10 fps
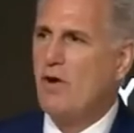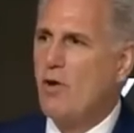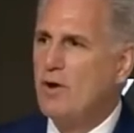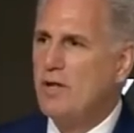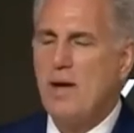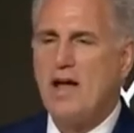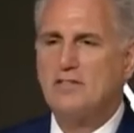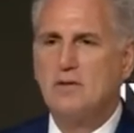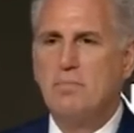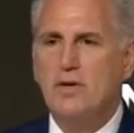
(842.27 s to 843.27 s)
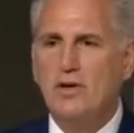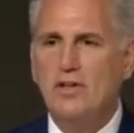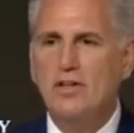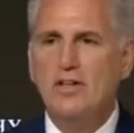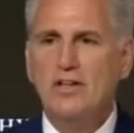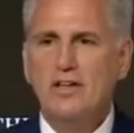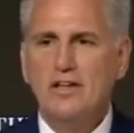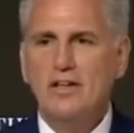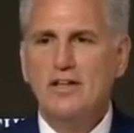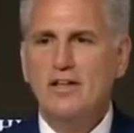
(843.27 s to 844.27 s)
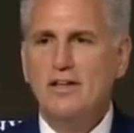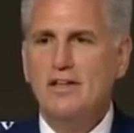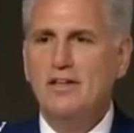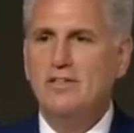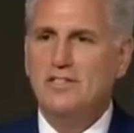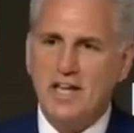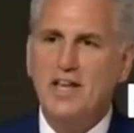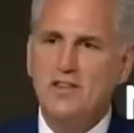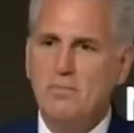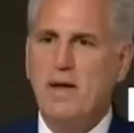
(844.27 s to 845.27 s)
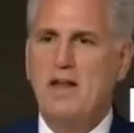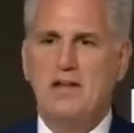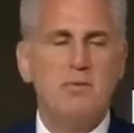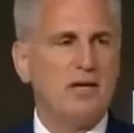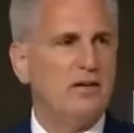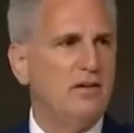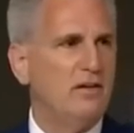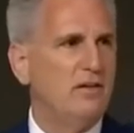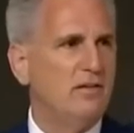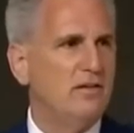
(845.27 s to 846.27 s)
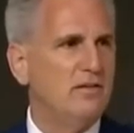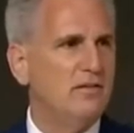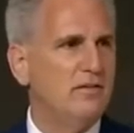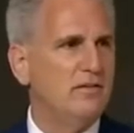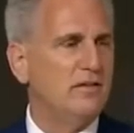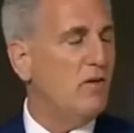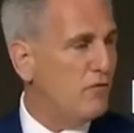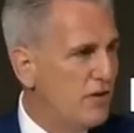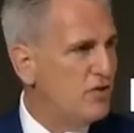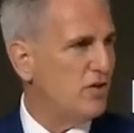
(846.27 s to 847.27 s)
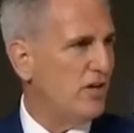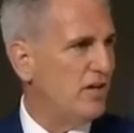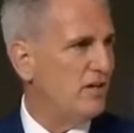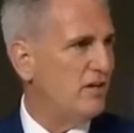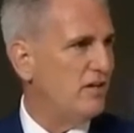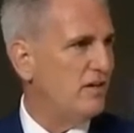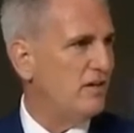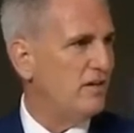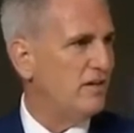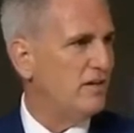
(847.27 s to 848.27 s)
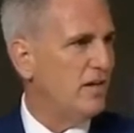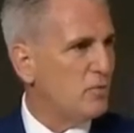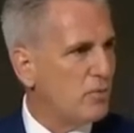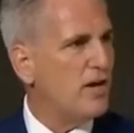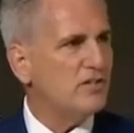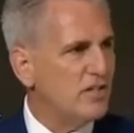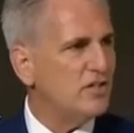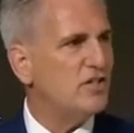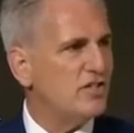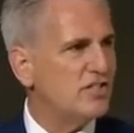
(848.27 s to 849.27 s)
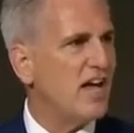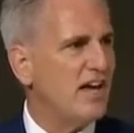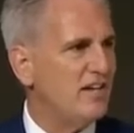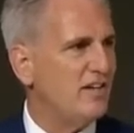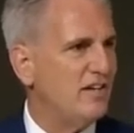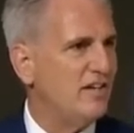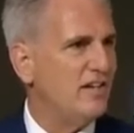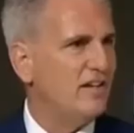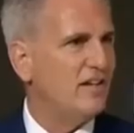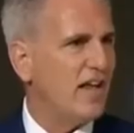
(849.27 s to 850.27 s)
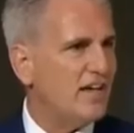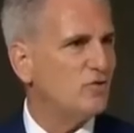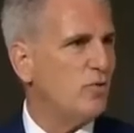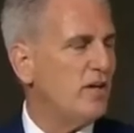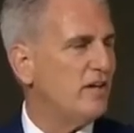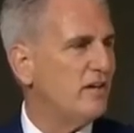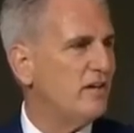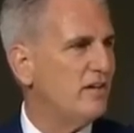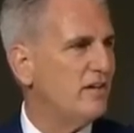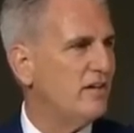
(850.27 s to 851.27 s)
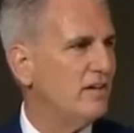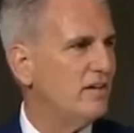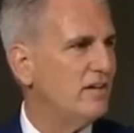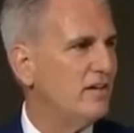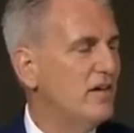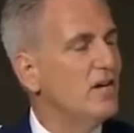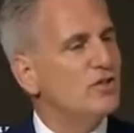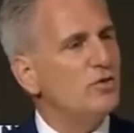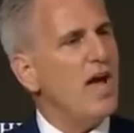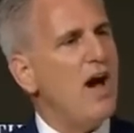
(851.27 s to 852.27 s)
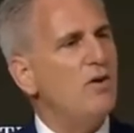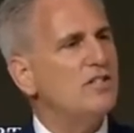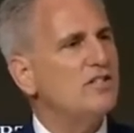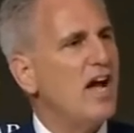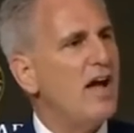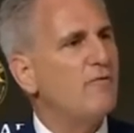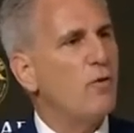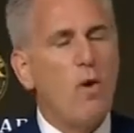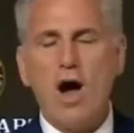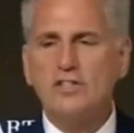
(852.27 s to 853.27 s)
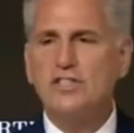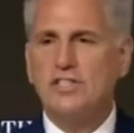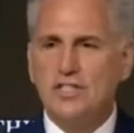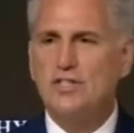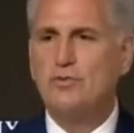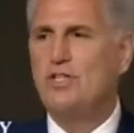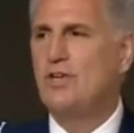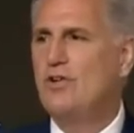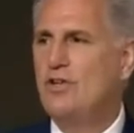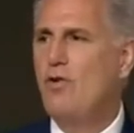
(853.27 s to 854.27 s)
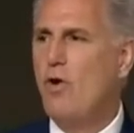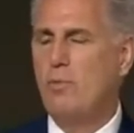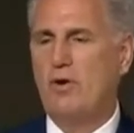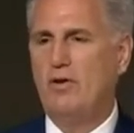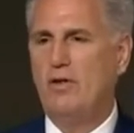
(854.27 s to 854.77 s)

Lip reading: have already passed a bill to end the pandemic, officially. And the president just signed it last week. So now it's time for Washington to return to normal.